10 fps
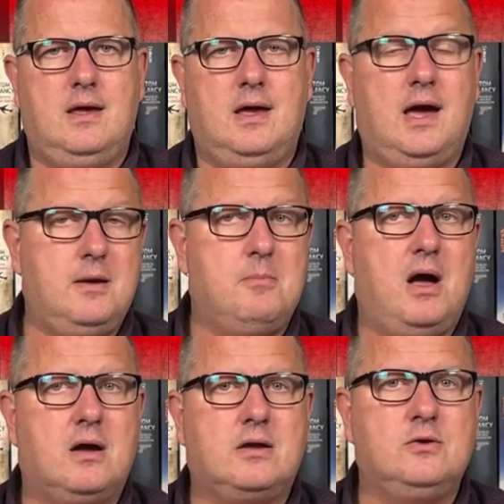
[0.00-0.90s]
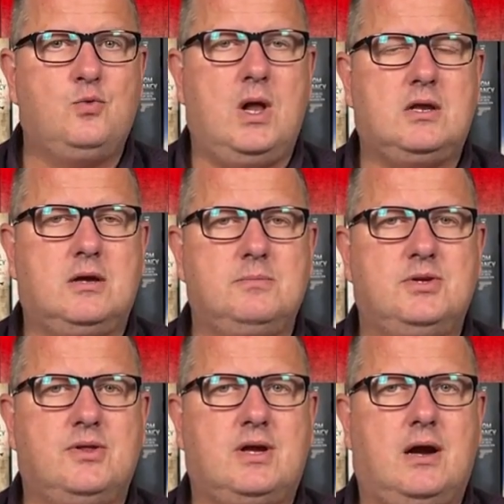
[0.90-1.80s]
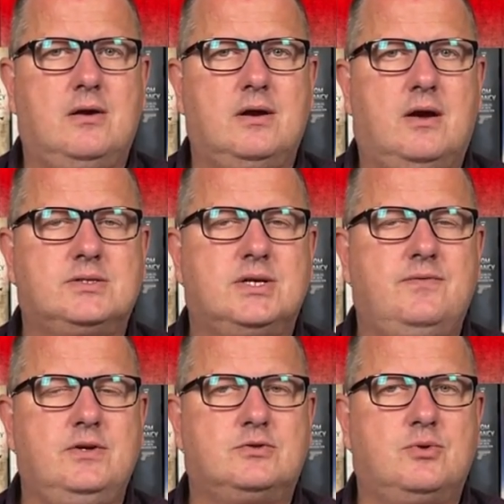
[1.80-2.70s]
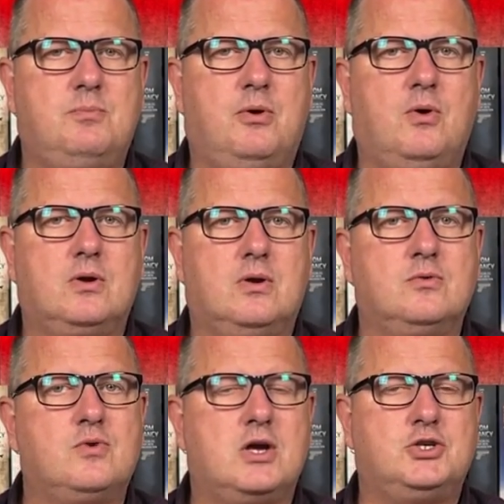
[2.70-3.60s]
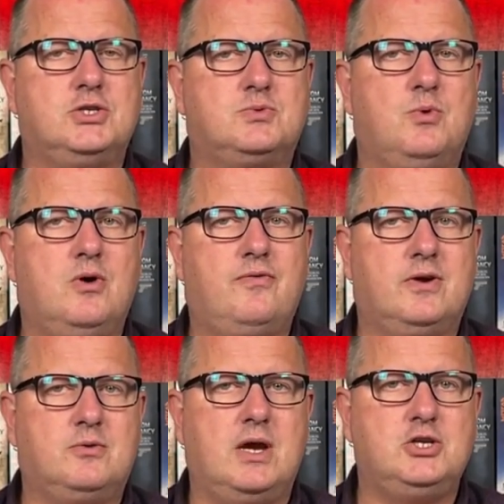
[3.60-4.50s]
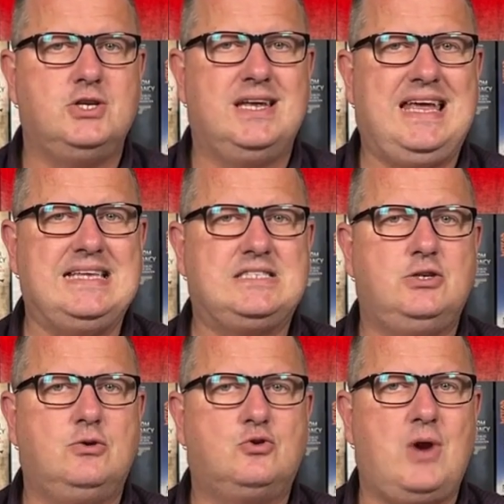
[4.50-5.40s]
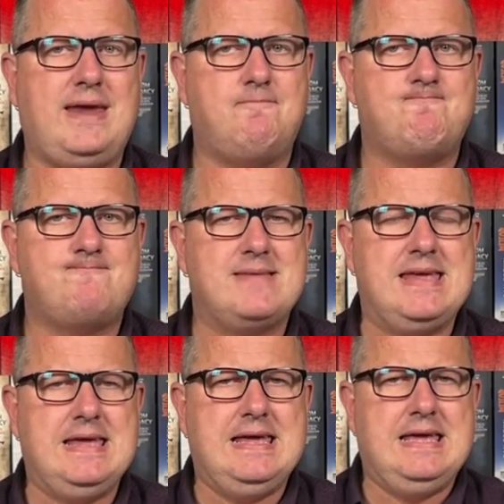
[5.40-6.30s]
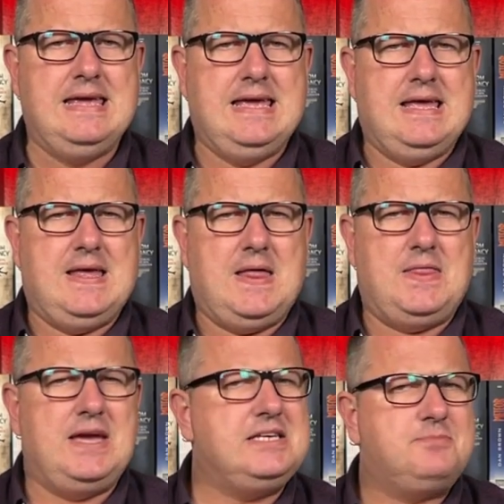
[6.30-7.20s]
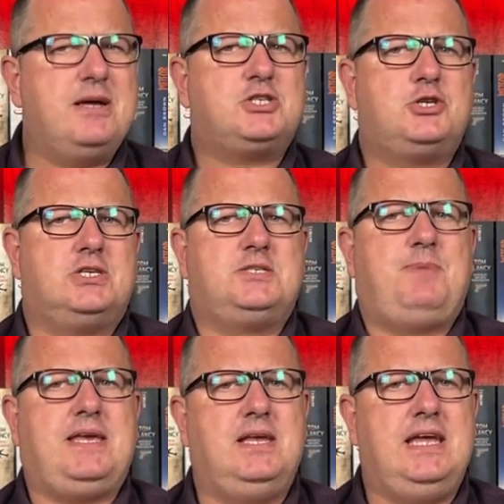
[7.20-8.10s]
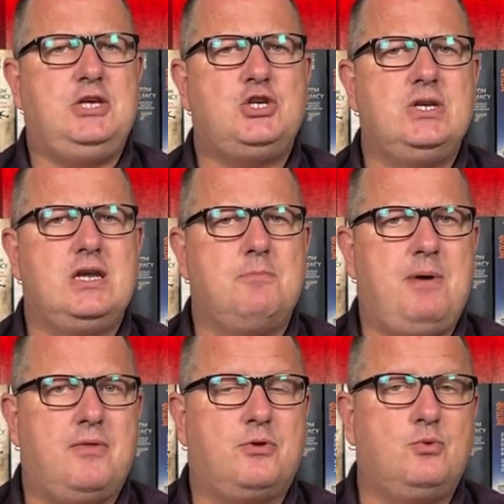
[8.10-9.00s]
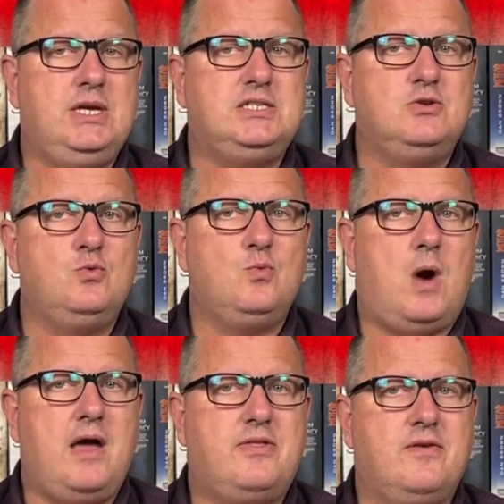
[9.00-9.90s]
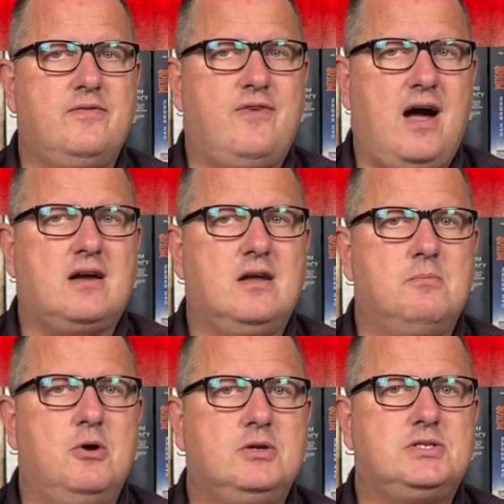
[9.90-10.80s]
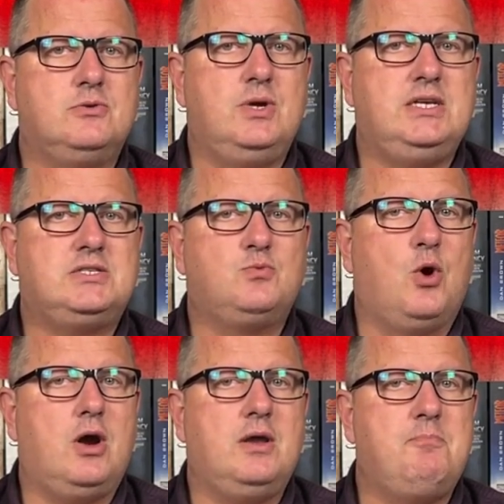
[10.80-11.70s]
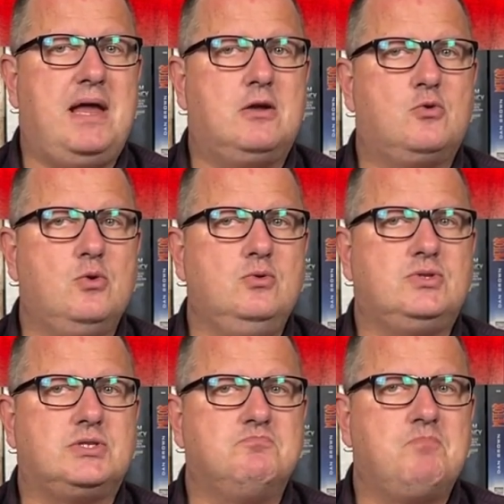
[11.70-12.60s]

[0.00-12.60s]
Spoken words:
Hi, Mark, and welcome to the current Outside Views report on Russia's war of aggression against Ukraine. There is much speculation about the reason why the Wagner mercenaries were in Belarus.